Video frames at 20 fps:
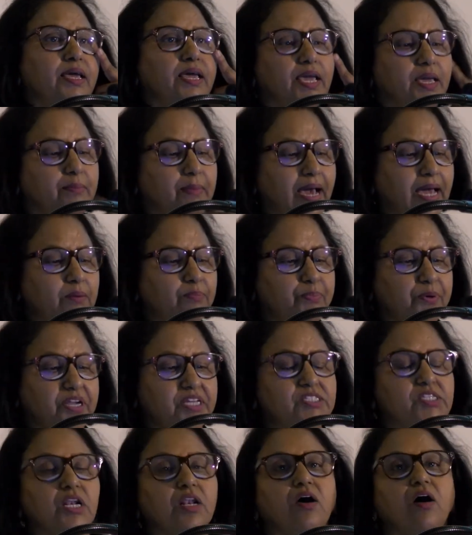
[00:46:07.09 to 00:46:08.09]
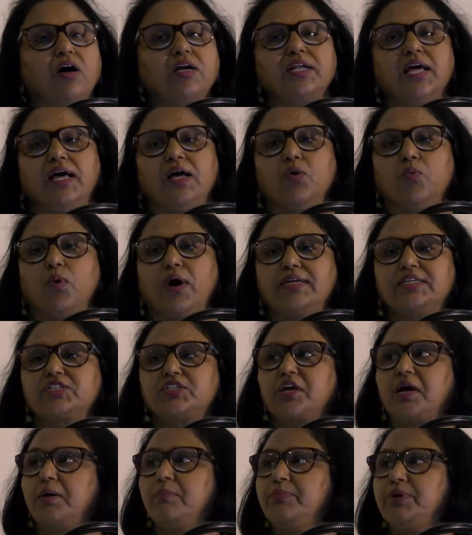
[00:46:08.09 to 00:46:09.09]
Amen. Praise the Lord. 1
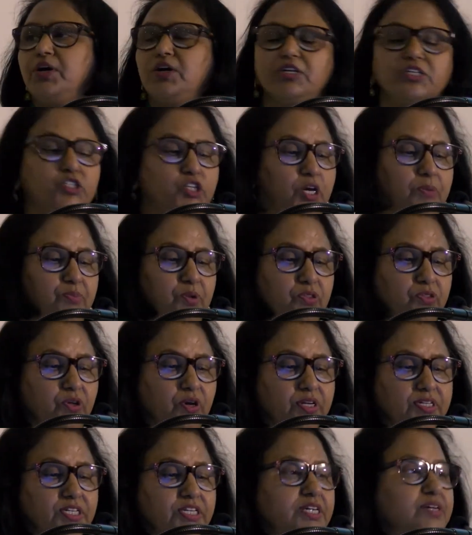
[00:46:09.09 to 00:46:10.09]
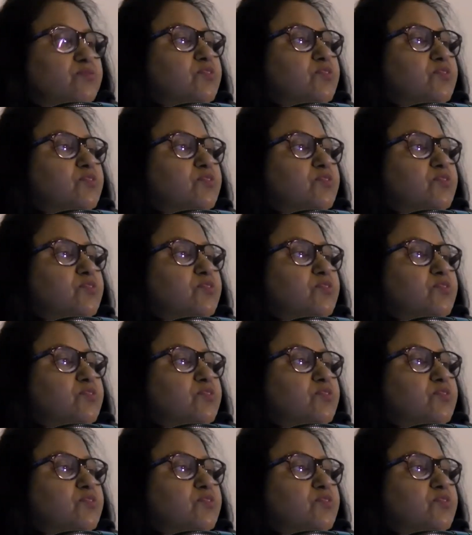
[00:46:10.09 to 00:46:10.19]
Samuel chapter 30,